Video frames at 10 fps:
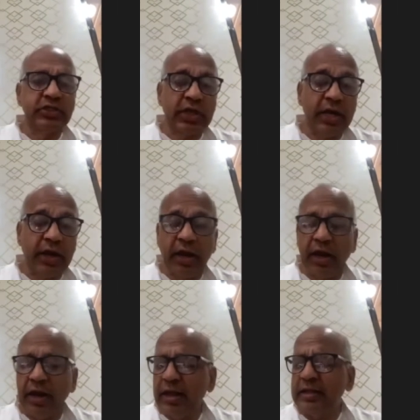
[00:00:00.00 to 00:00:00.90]
started
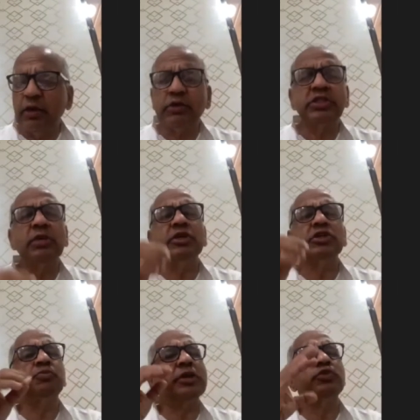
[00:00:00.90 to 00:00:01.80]
reading, and there were some
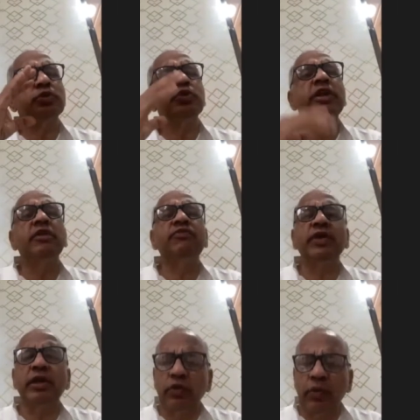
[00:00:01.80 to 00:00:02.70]
aspects which were
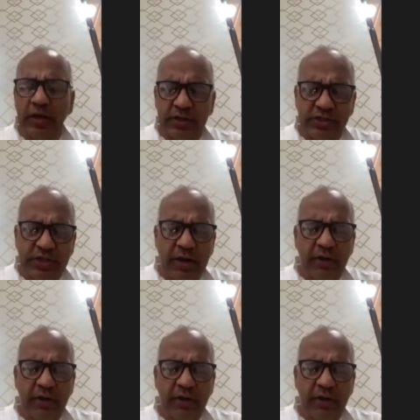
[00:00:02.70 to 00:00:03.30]
difficult to understand.